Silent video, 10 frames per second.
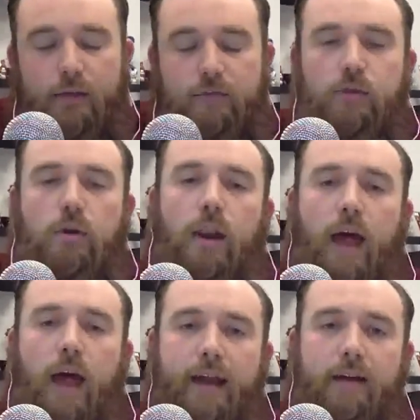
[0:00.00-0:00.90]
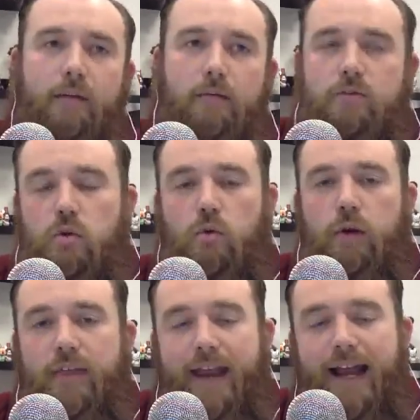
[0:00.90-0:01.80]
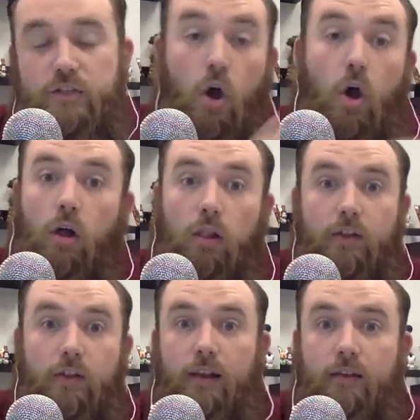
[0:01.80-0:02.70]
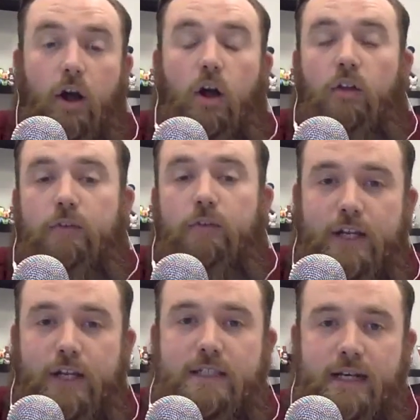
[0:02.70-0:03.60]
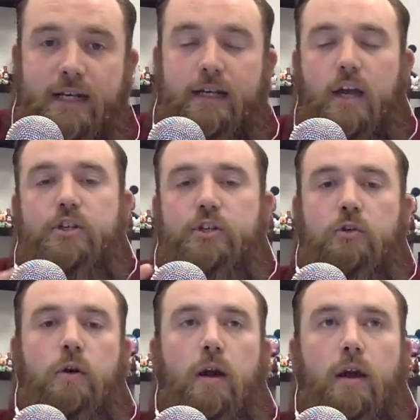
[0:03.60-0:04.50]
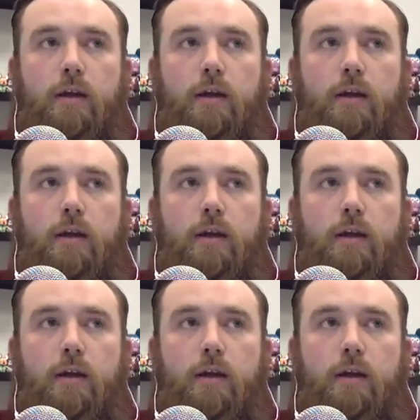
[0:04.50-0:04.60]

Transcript: thorough line story that has all the franchises in it to